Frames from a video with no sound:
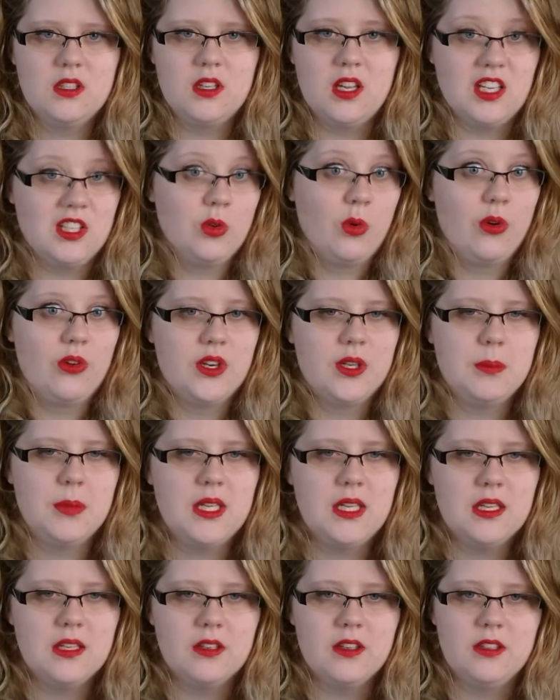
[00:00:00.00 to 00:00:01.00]
ignoring
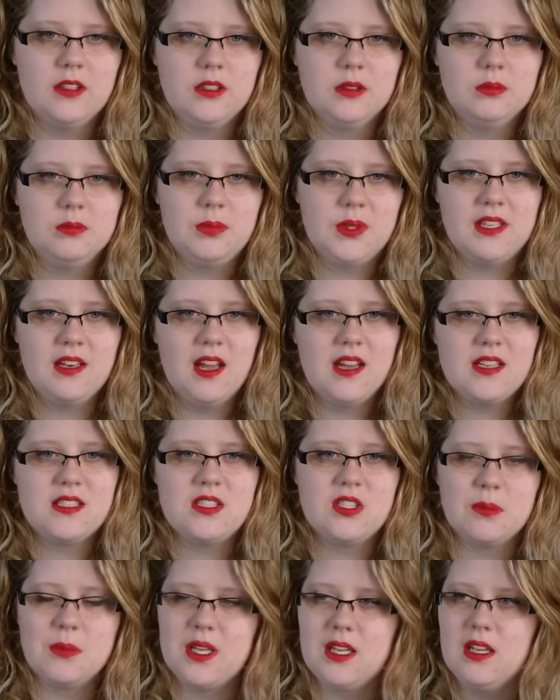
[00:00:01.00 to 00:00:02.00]
me or being
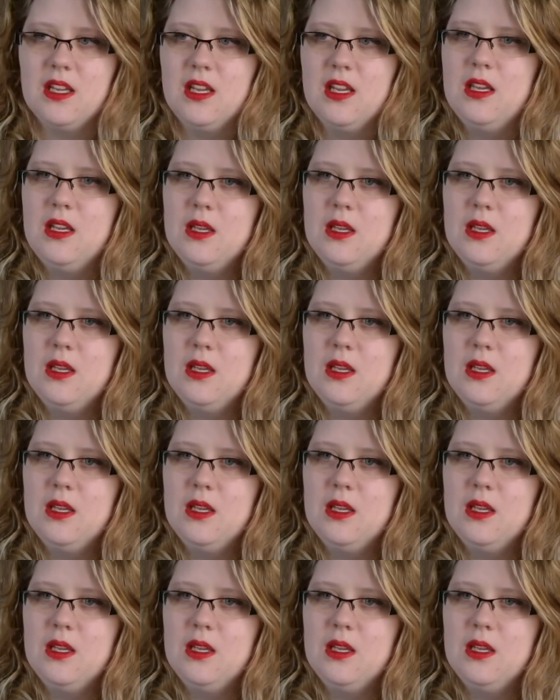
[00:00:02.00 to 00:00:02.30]
nice to me.